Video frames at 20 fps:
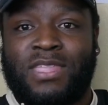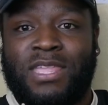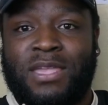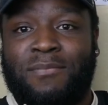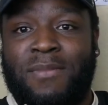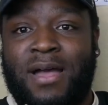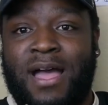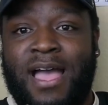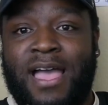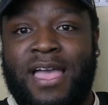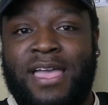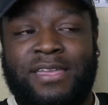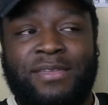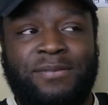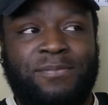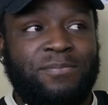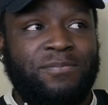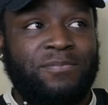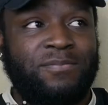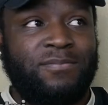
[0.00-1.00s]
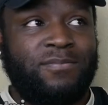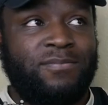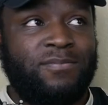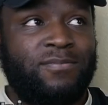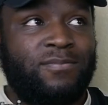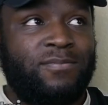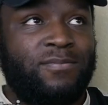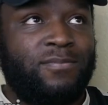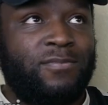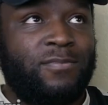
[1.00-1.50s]
my
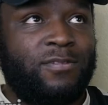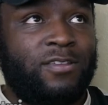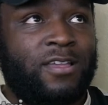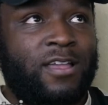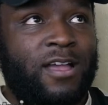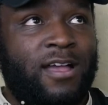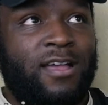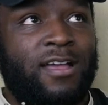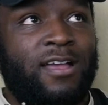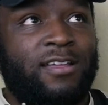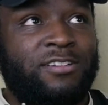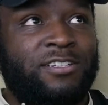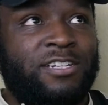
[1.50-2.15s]
uh,